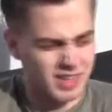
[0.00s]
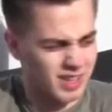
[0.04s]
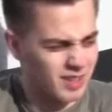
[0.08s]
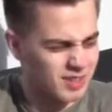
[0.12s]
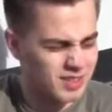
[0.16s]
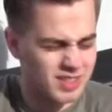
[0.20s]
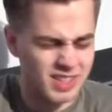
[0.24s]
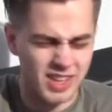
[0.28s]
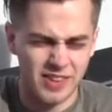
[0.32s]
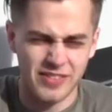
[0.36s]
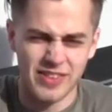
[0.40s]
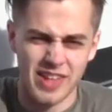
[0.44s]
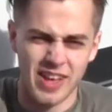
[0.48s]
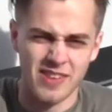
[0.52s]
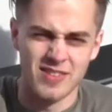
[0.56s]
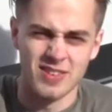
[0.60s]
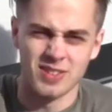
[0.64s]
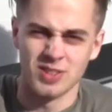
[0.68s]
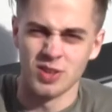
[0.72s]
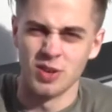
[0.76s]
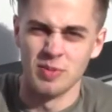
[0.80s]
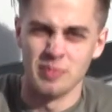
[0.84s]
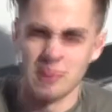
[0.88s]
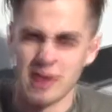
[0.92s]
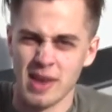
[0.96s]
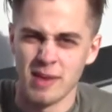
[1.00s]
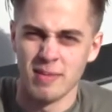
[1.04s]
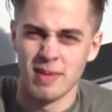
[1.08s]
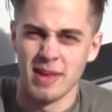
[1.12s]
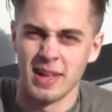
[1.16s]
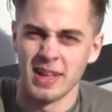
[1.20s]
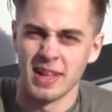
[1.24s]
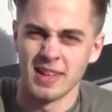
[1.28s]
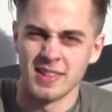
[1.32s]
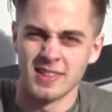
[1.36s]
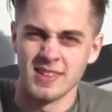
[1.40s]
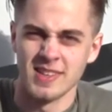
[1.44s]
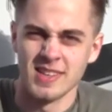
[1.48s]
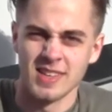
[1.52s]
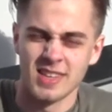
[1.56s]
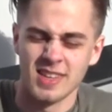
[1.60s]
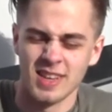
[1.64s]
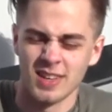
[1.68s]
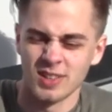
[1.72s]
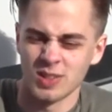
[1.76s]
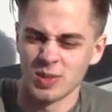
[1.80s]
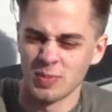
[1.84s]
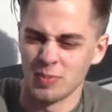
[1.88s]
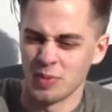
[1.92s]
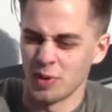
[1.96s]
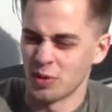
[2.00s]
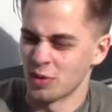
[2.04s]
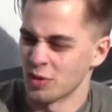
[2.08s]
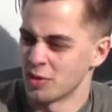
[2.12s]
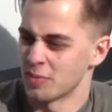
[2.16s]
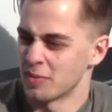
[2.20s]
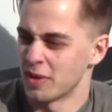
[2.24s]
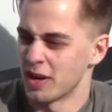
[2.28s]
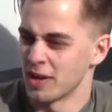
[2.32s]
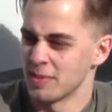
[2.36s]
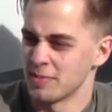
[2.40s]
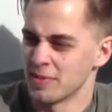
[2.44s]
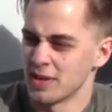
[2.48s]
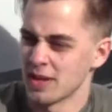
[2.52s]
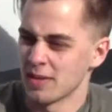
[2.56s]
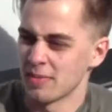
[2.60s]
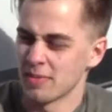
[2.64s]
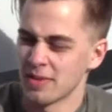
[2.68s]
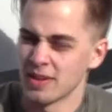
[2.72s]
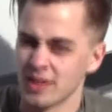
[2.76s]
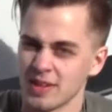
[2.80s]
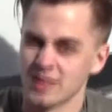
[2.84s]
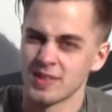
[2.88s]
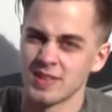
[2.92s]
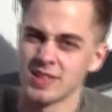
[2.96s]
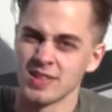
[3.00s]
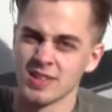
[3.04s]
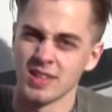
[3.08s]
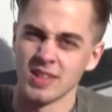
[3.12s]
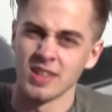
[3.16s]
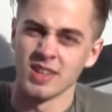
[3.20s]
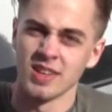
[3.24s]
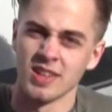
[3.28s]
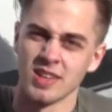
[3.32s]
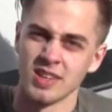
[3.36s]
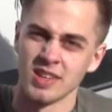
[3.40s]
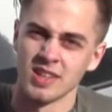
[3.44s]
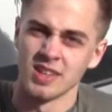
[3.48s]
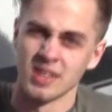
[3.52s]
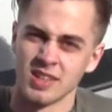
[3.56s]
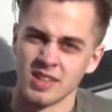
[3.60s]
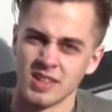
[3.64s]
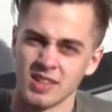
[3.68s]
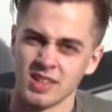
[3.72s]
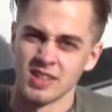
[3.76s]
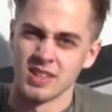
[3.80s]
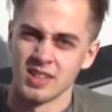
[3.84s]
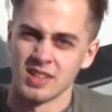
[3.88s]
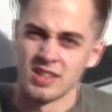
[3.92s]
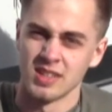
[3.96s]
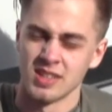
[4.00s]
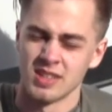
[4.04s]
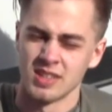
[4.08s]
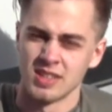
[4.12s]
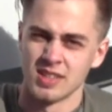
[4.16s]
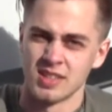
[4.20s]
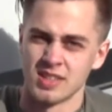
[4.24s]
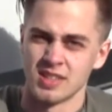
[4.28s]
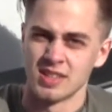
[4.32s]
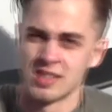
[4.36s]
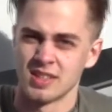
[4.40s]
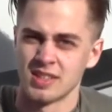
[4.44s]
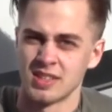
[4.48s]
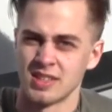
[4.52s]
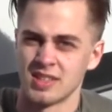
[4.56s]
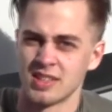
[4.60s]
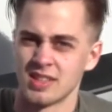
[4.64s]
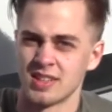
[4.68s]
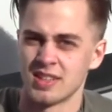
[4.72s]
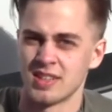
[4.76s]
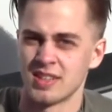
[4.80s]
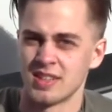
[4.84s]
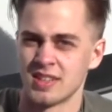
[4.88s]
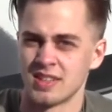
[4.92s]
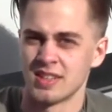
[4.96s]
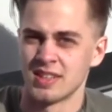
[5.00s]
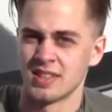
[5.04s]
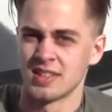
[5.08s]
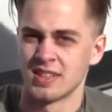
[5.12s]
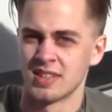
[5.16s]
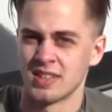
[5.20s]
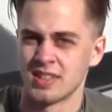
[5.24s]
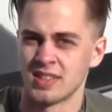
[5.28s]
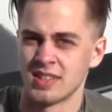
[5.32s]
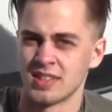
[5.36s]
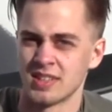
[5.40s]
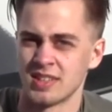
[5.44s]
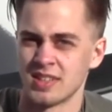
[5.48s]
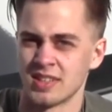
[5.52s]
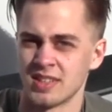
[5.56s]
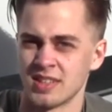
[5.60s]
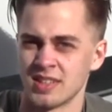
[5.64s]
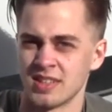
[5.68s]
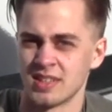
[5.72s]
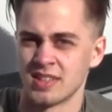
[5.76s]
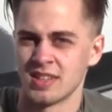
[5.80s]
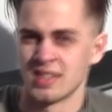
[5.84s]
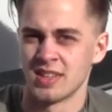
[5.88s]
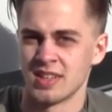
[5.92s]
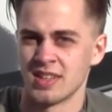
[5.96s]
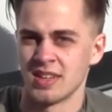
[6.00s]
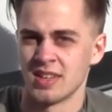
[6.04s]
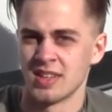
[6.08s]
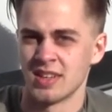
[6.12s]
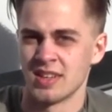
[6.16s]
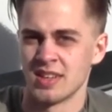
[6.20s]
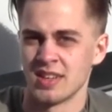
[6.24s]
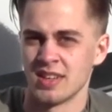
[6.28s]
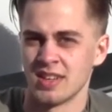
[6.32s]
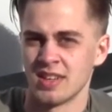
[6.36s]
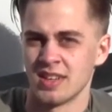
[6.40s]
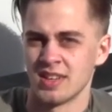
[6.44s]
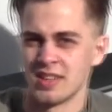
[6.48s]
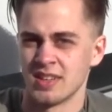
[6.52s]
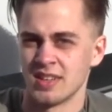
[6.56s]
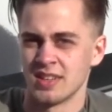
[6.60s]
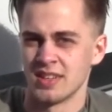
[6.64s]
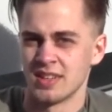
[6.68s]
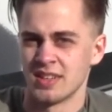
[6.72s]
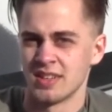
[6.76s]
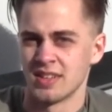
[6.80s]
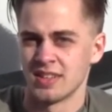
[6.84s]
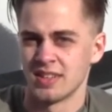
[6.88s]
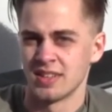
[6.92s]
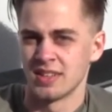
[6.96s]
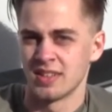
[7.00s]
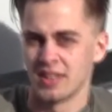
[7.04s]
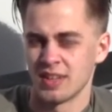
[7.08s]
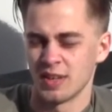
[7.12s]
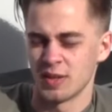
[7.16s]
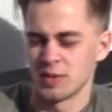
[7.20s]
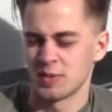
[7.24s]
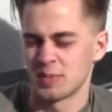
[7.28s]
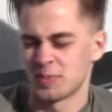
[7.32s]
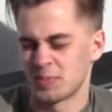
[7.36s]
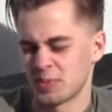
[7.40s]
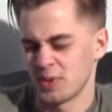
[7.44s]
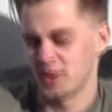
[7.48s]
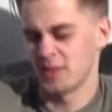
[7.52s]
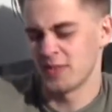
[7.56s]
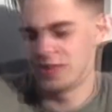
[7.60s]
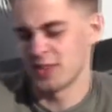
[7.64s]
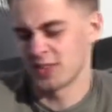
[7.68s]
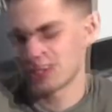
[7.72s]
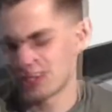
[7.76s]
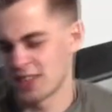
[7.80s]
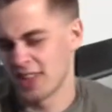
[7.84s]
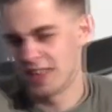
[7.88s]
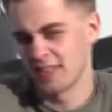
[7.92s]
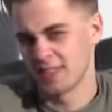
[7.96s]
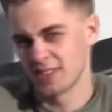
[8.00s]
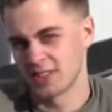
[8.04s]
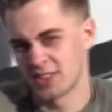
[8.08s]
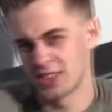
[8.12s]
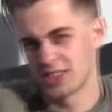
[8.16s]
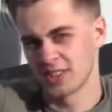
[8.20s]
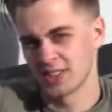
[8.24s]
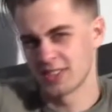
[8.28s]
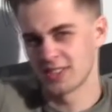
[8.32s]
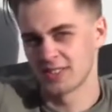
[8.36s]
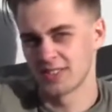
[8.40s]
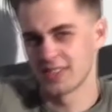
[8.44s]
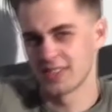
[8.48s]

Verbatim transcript: doesn't even have his own Beyblade, I think. He has a borrow my Beyblades. Oh well, that's that's that's next level. I mean, previous level shit right there. Yeah, you should you should win